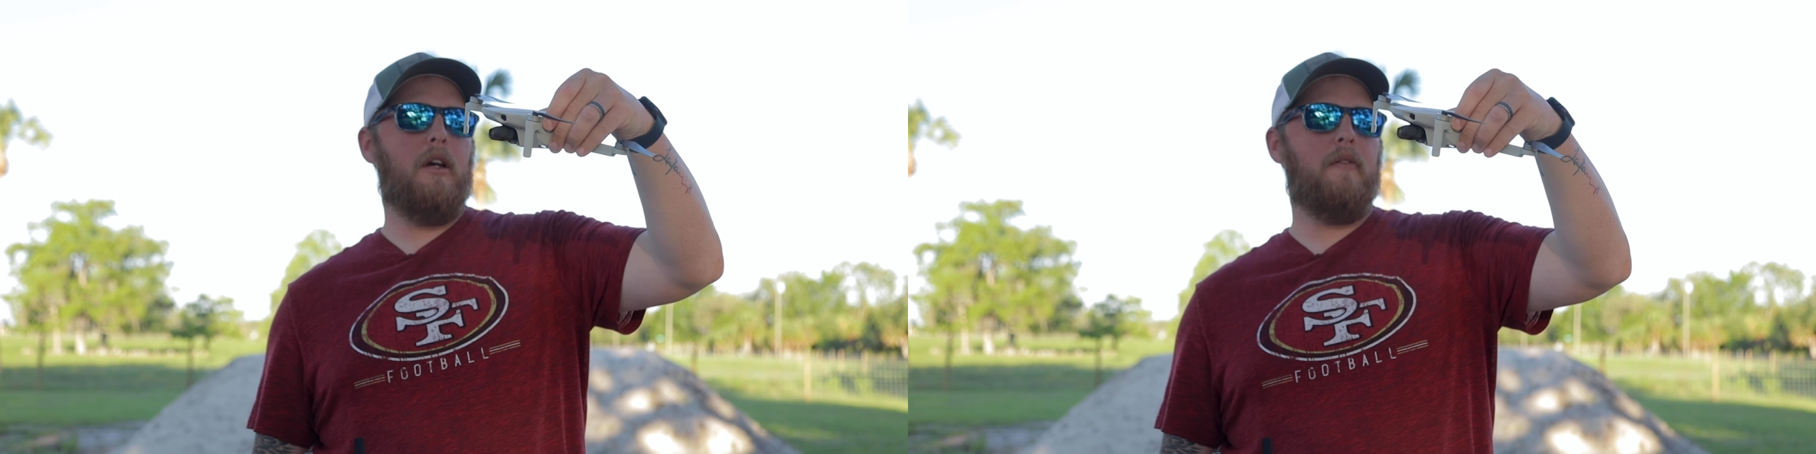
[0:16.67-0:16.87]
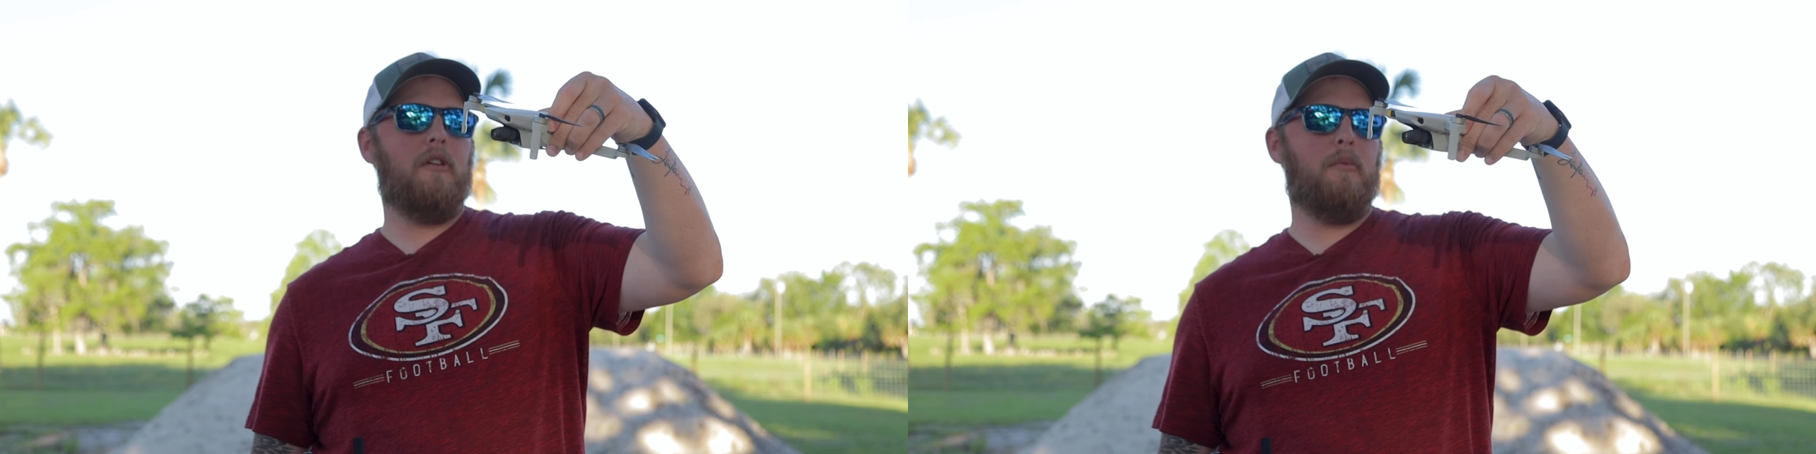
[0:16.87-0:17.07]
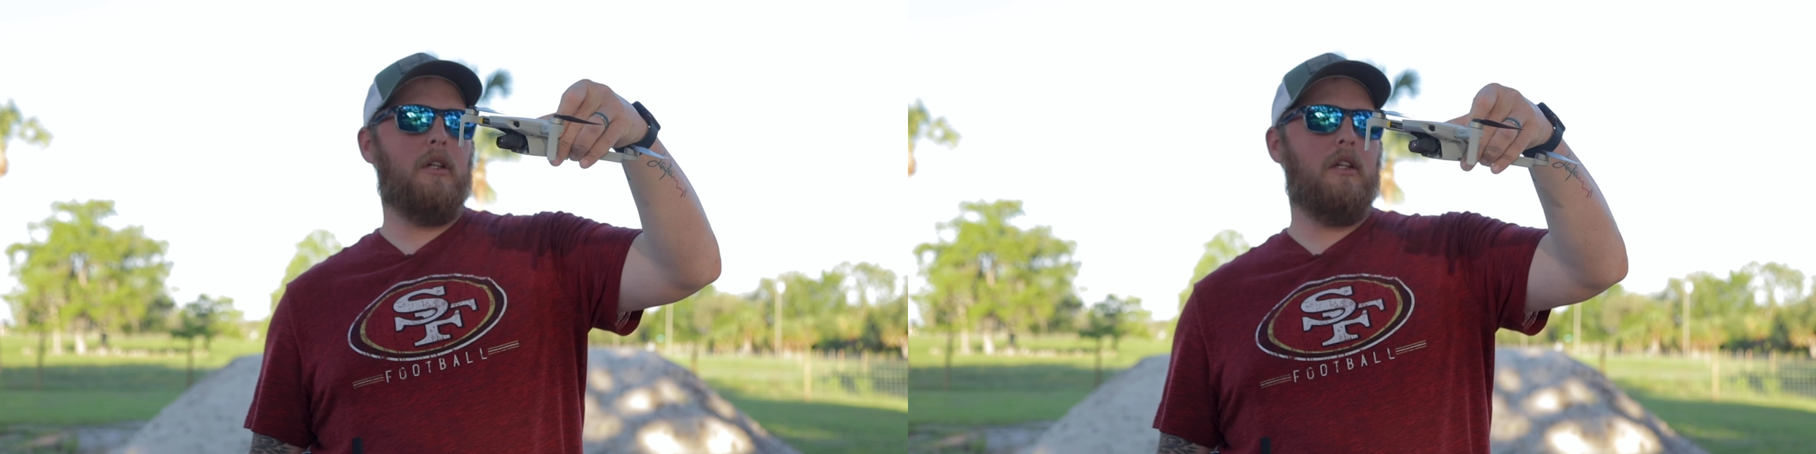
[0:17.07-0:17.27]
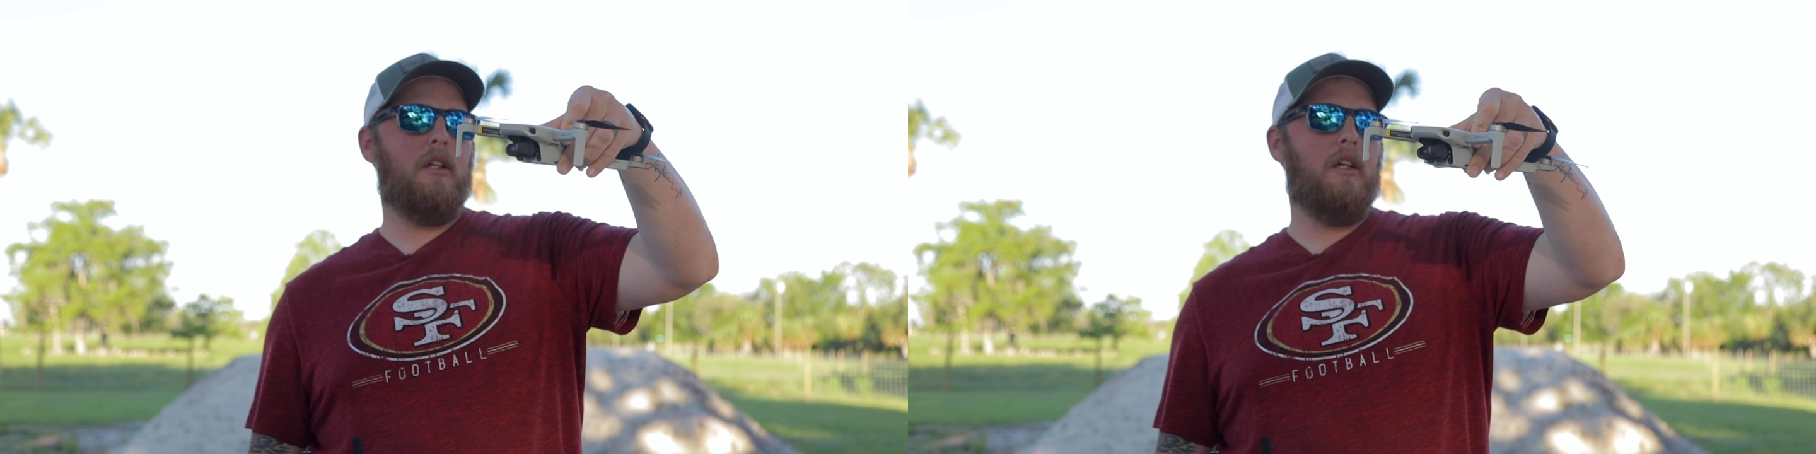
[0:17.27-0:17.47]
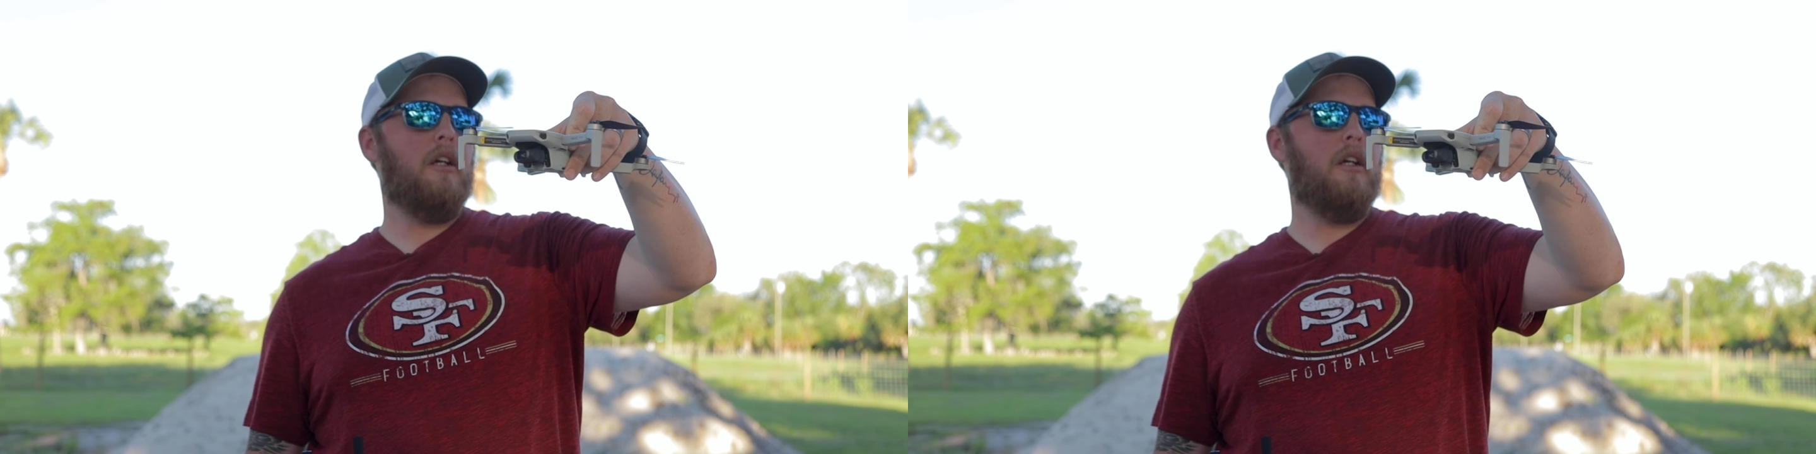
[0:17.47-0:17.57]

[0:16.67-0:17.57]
Mavic Mini